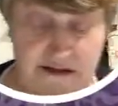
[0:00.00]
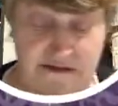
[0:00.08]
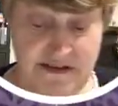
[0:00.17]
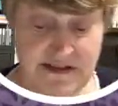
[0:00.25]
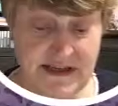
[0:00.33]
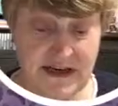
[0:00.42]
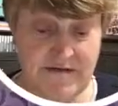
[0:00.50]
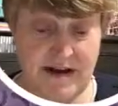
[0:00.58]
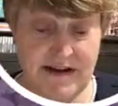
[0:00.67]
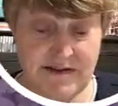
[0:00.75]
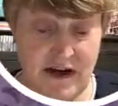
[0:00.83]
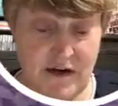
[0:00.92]
if it's still
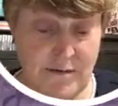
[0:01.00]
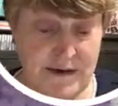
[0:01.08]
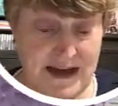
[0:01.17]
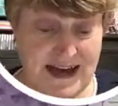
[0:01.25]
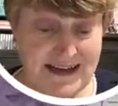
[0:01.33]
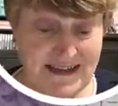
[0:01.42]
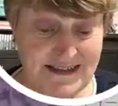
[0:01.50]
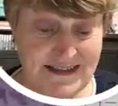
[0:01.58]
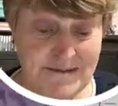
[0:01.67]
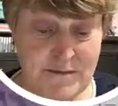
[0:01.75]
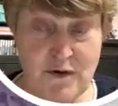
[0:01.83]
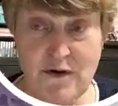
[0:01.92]
around, I will be adding
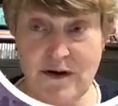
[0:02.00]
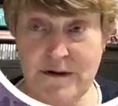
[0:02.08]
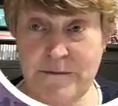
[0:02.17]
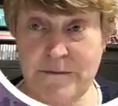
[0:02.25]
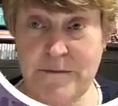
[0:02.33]
some more.